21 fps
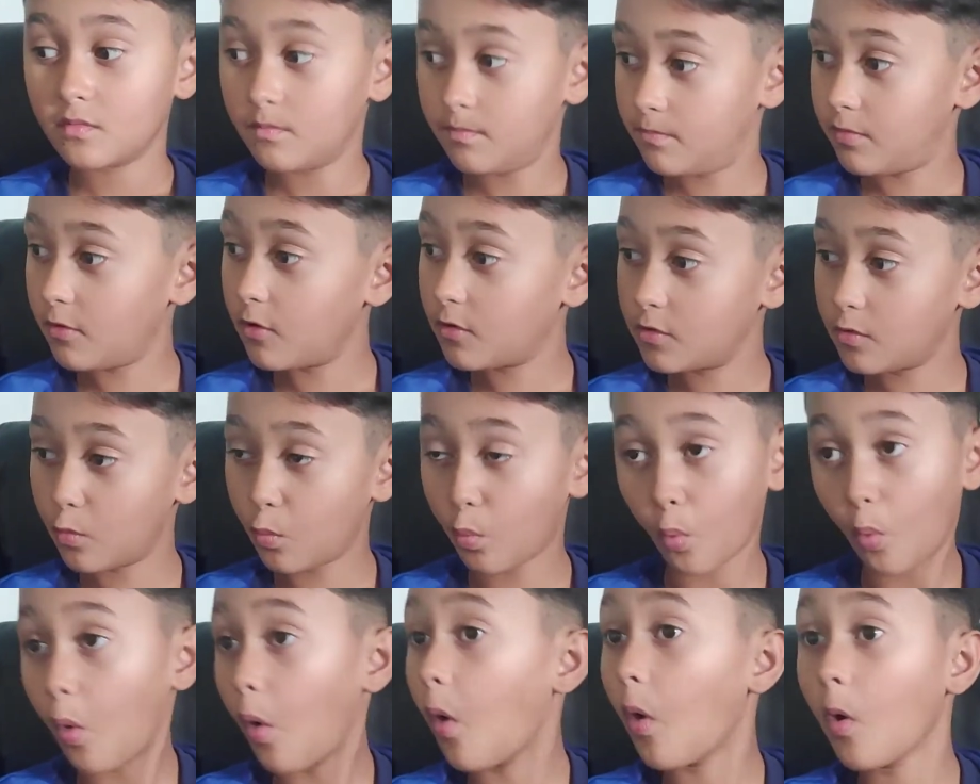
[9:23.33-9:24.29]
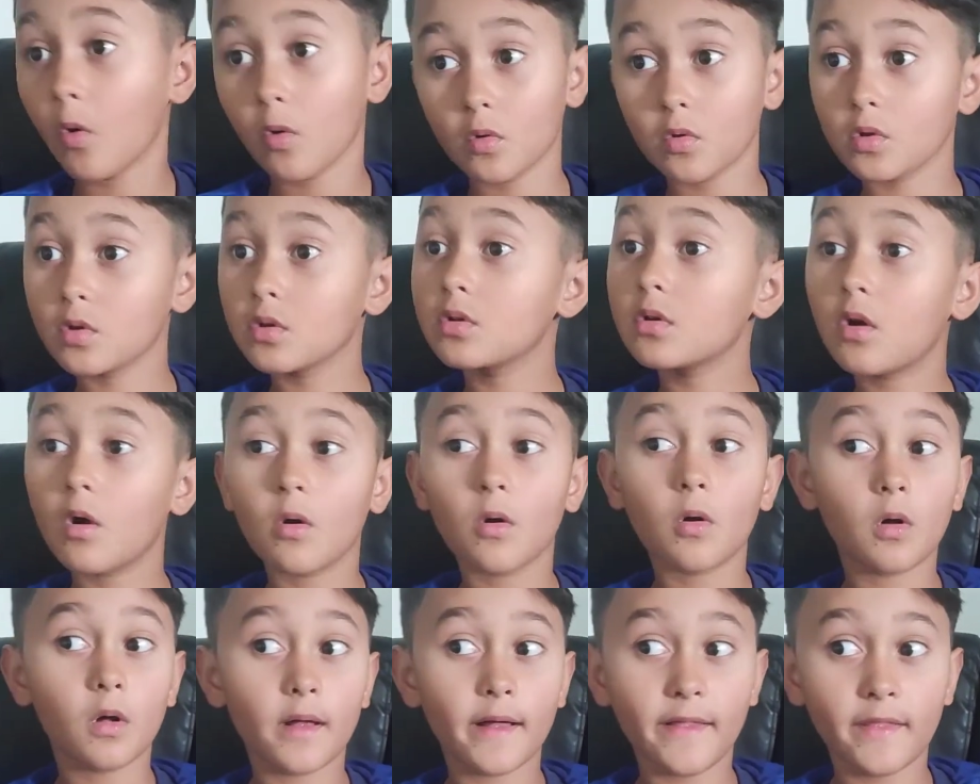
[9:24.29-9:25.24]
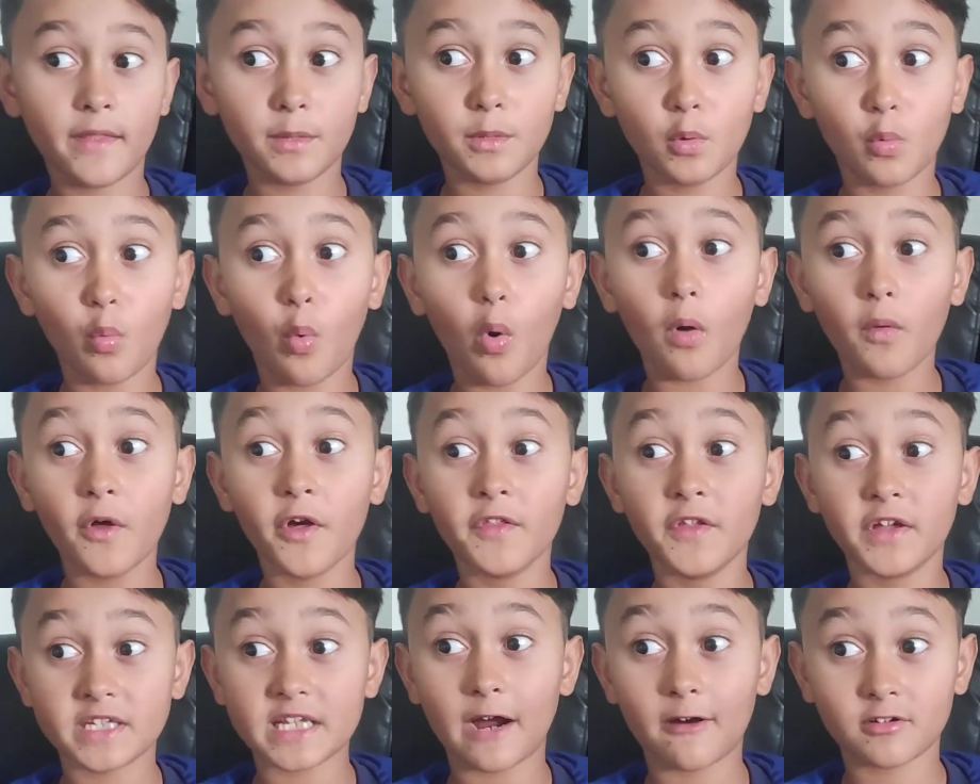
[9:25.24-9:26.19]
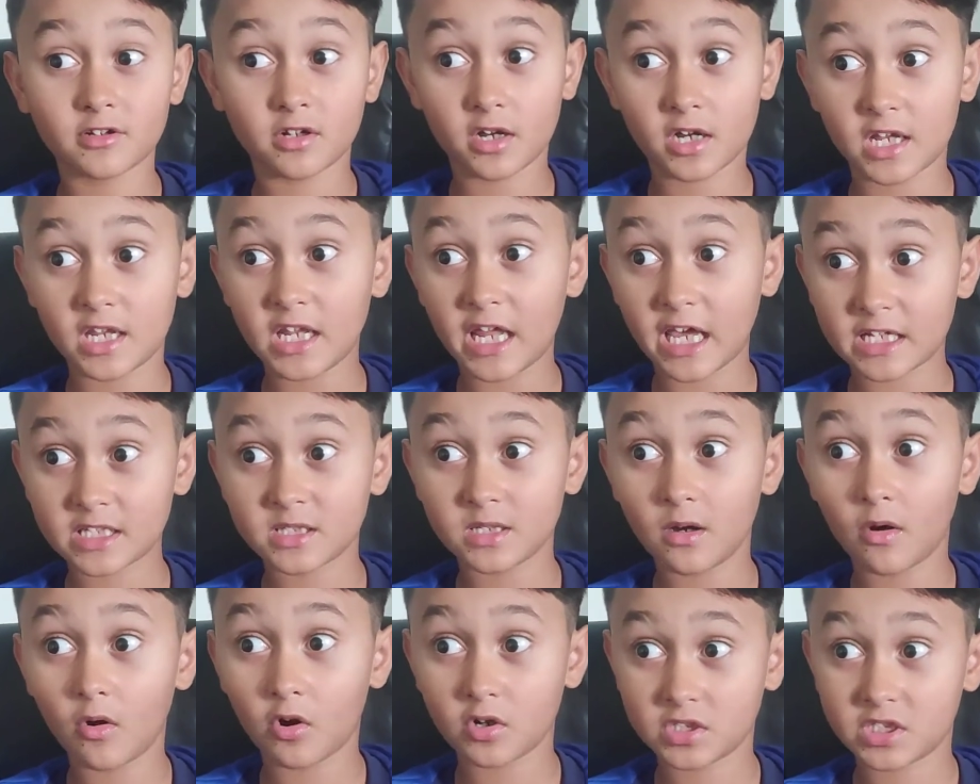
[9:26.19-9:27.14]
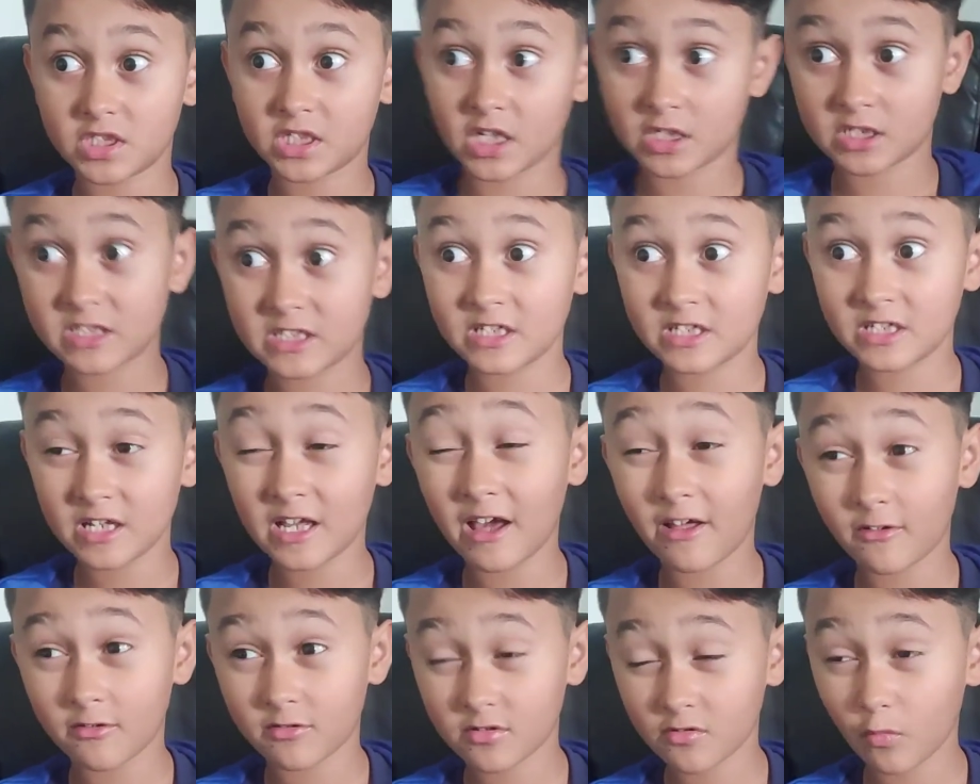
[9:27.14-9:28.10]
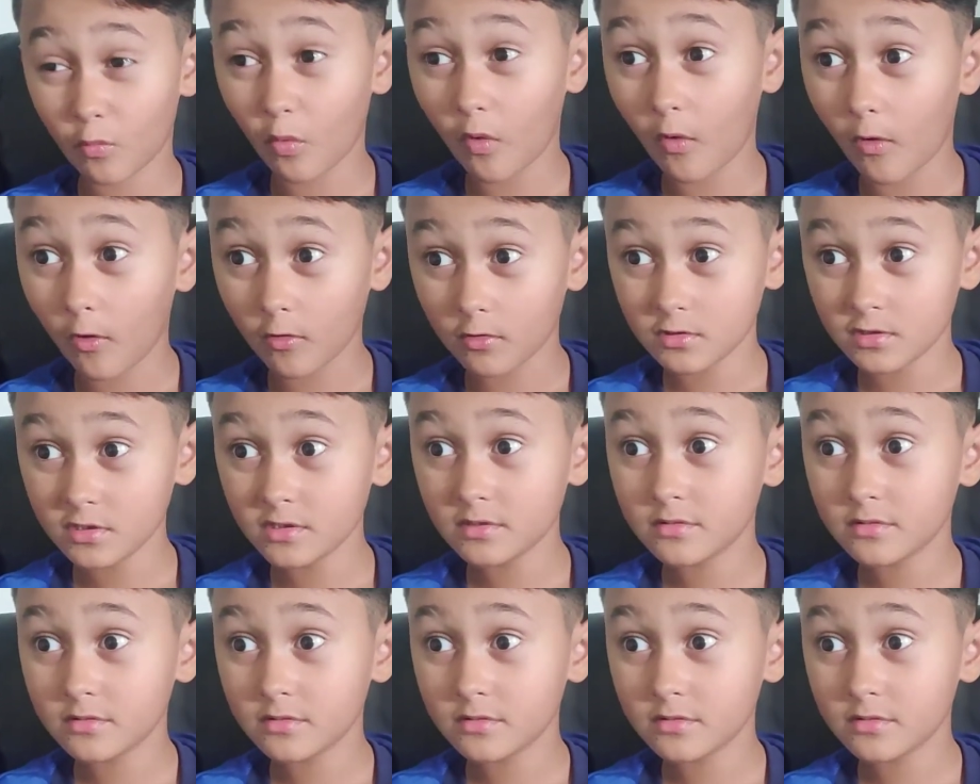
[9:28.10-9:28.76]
Build a wall. And the towers like connect or stick together with the wall.